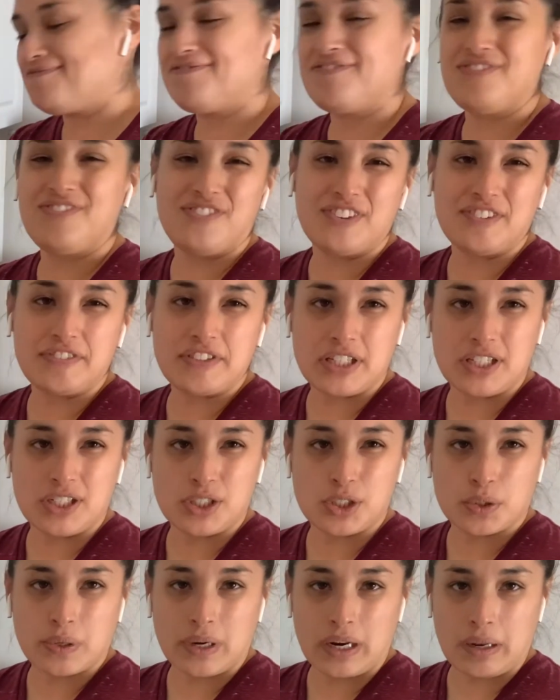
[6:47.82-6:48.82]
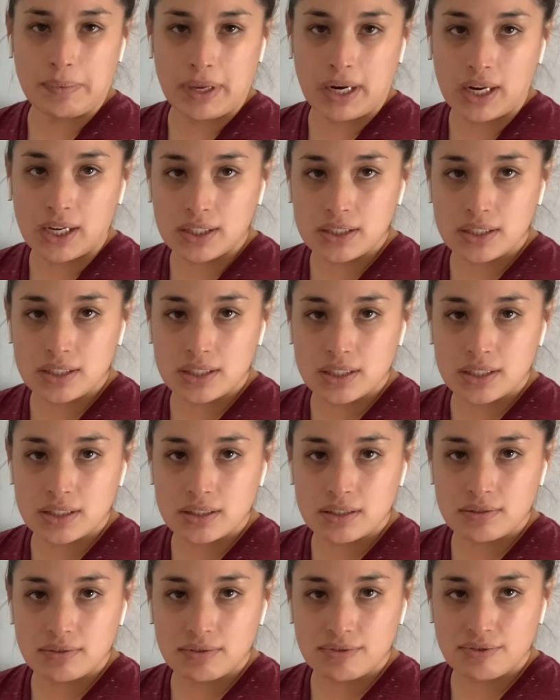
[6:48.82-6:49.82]
15 to 20
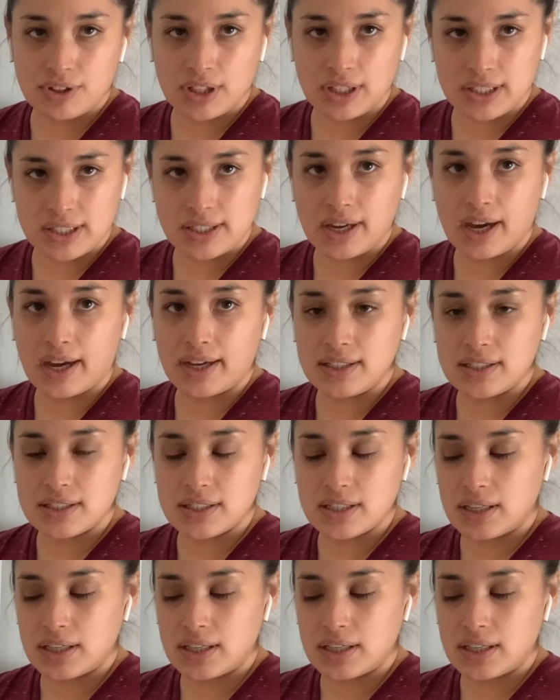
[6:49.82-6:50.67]
minutes for the size,